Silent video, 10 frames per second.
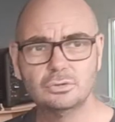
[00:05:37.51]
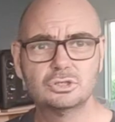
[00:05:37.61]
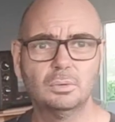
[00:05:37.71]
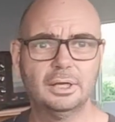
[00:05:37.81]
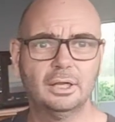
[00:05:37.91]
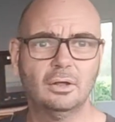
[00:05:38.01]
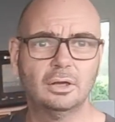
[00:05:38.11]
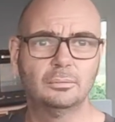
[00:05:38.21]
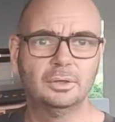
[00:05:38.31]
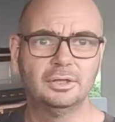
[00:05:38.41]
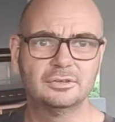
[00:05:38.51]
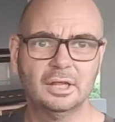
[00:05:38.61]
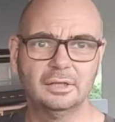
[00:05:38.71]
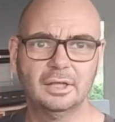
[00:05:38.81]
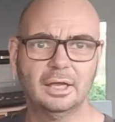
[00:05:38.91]
sweat a lot when it's
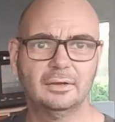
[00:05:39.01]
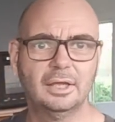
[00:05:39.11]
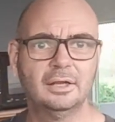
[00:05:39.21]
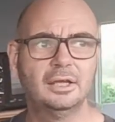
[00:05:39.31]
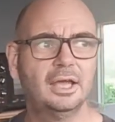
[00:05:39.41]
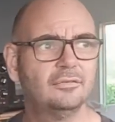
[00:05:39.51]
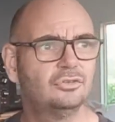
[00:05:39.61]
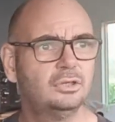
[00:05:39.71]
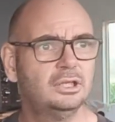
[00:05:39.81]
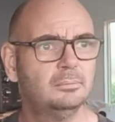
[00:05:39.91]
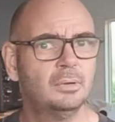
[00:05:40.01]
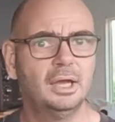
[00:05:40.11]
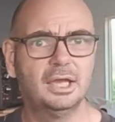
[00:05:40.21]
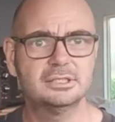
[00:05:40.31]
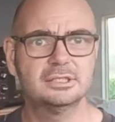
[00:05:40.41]
like that. And I have to keep my
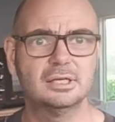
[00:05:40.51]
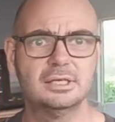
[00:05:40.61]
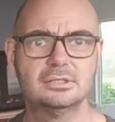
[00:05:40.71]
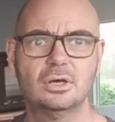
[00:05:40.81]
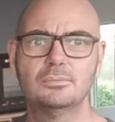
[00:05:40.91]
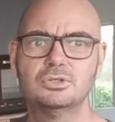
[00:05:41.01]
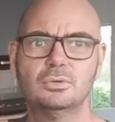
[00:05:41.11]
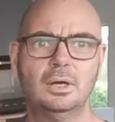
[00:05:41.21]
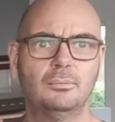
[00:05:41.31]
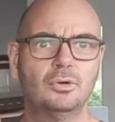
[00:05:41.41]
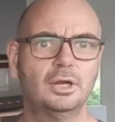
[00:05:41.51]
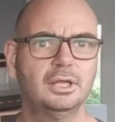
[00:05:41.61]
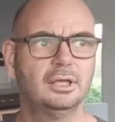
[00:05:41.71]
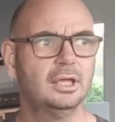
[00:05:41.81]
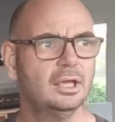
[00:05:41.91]
exercise up, so I'm
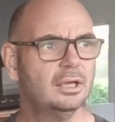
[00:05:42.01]
running